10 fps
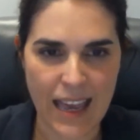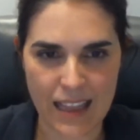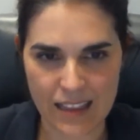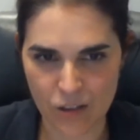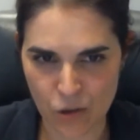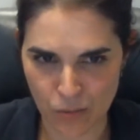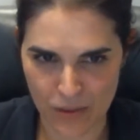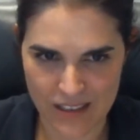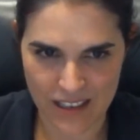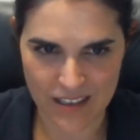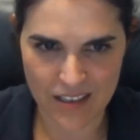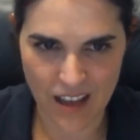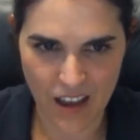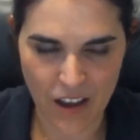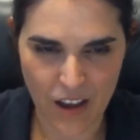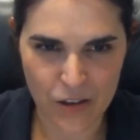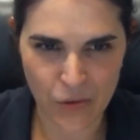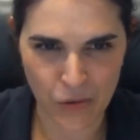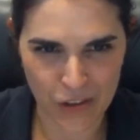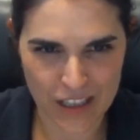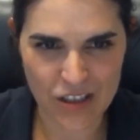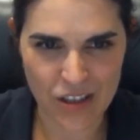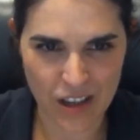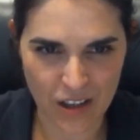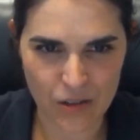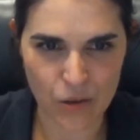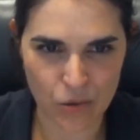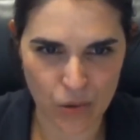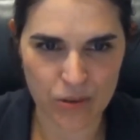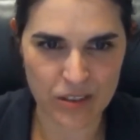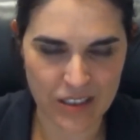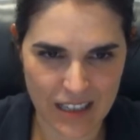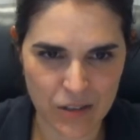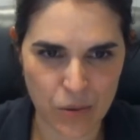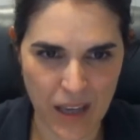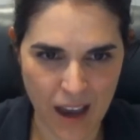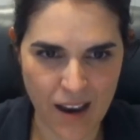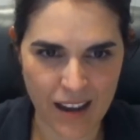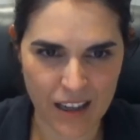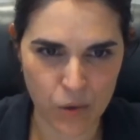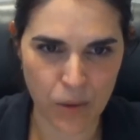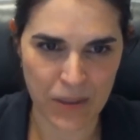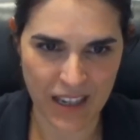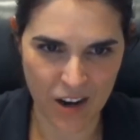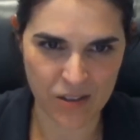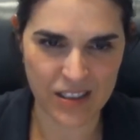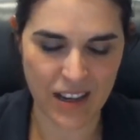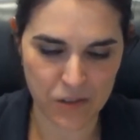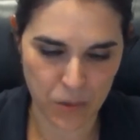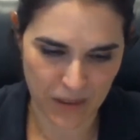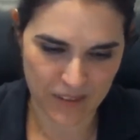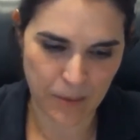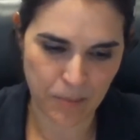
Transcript: and then to present, to finish the tools that we are equipping ourselves with.